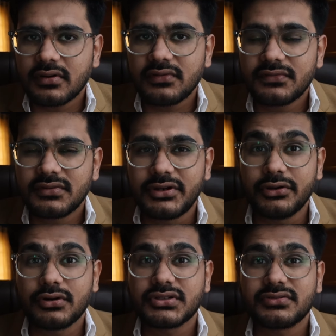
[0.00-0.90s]
of
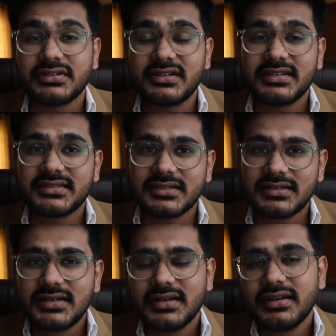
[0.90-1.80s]
Dior Sauvage Elixir,
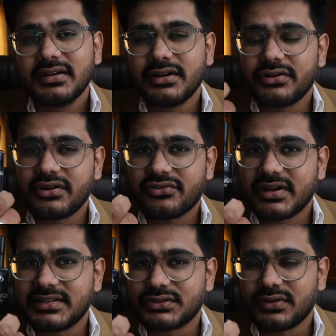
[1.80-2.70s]
you can
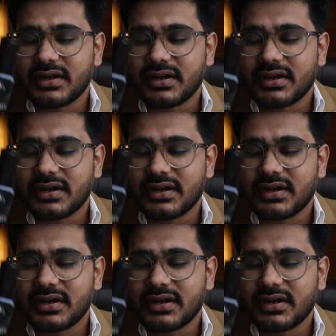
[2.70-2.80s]
try this one